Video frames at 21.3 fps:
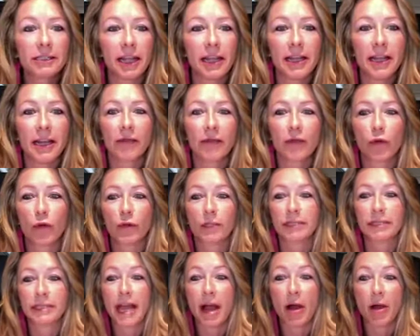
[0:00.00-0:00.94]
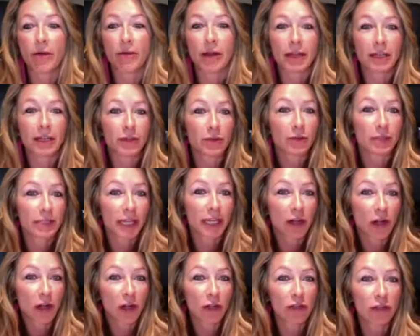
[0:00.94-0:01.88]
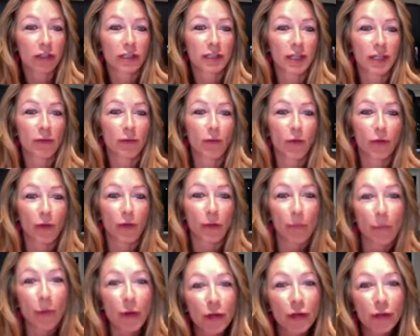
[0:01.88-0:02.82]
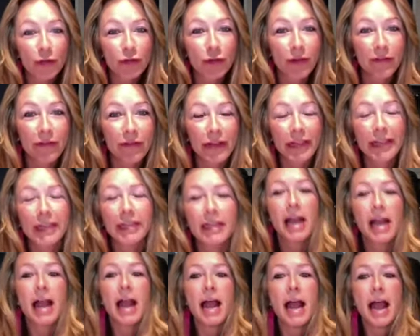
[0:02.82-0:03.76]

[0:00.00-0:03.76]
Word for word: And then, of course, now I ran into a psychologist that wrote the book Driven.